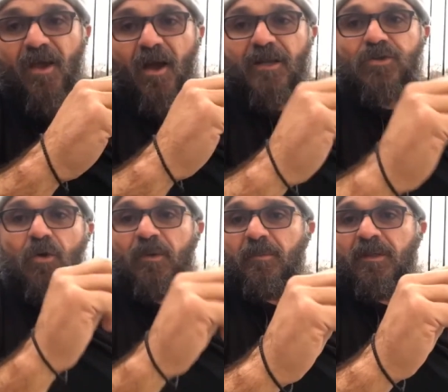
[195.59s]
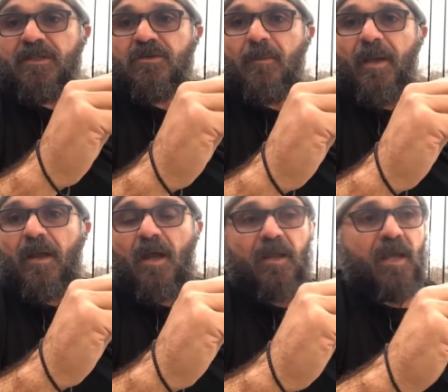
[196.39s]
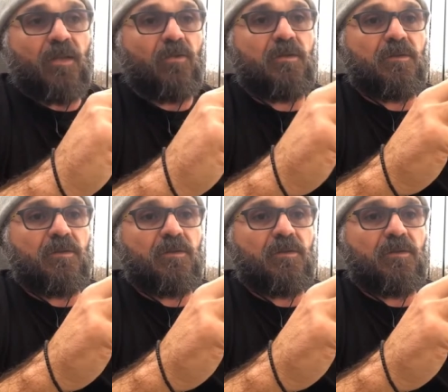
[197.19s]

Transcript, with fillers: I talked with Melissa about, okay, look,